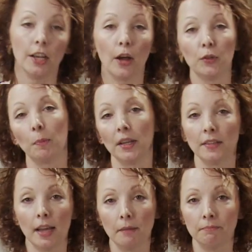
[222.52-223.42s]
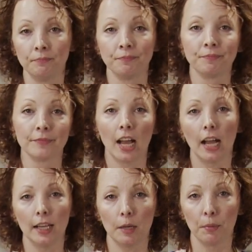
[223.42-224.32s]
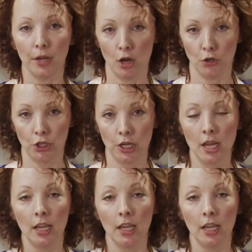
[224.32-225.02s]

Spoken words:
Now it's bun time. I like brioche.